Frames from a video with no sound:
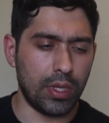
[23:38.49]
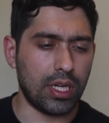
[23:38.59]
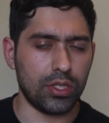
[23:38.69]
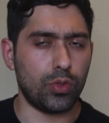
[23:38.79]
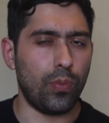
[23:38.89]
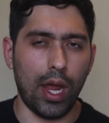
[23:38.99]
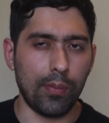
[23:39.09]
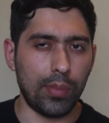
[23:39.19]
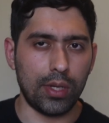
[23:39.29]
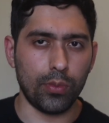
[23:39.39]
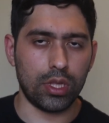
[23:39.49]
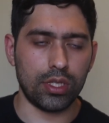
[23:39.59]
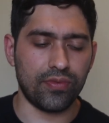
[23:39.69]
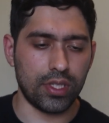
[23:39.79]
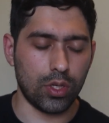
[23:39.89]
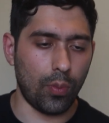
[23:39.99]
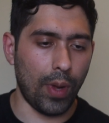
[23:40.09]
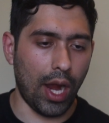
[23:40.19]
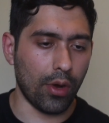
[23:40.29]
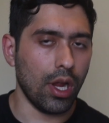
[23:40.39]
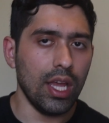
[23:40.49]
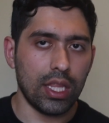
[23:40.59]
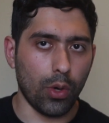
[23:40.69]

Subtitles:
because Superman beat him with his physical power.